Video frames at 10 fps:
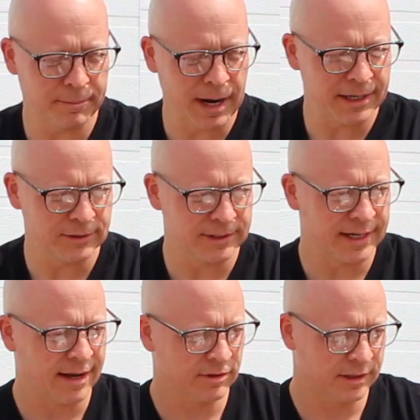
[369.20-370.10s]
mild
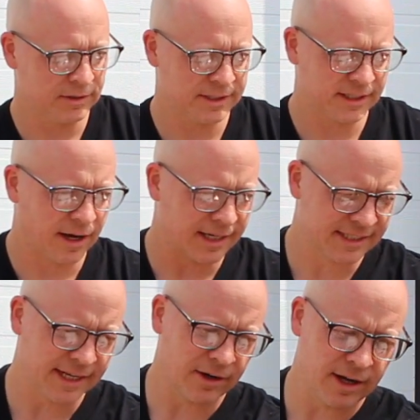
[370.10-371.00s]
and have a little sauce
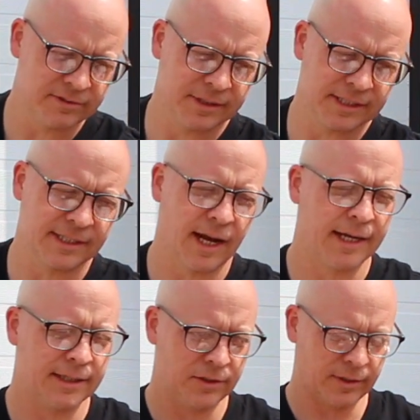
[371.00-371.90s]
set off to the
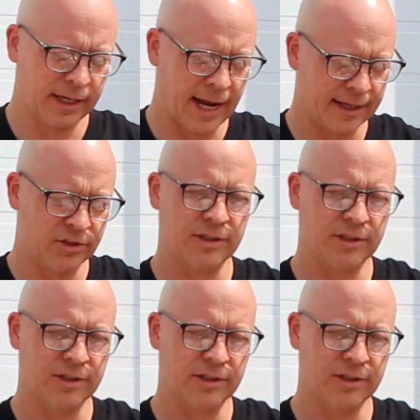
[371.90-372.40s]
side that you could add